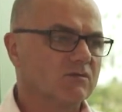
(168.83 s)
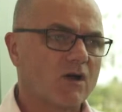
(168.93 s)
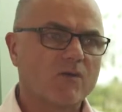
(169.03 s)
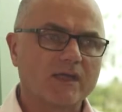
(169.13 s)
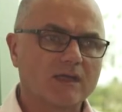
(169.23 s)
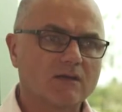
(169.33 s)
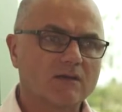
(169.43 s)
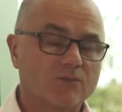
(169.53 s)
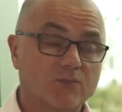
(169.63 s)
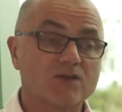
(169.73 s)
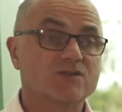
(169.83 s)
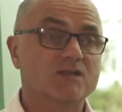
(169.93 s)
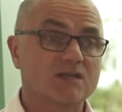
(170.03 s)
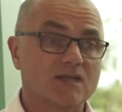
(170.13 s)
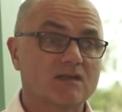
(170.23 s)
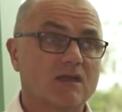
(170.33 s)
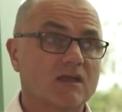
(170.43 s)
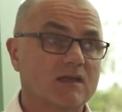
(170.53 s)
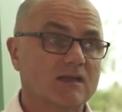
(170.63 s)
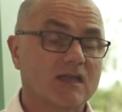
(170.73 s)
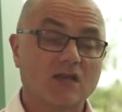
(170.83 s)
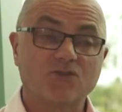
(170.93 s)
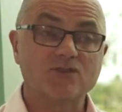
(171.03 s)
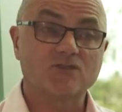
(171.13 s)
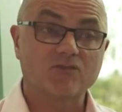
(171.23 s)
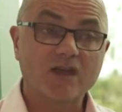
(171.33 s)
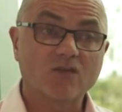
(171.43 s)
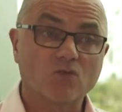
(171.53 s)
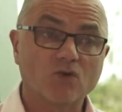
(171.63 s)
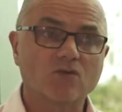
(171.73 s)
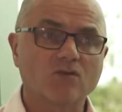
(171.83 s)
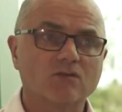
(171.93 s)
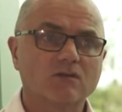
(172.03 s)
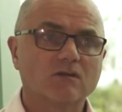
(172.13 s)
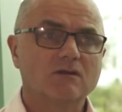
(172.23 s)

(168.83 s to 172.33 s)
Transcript: growing and processing uh, countries around the world.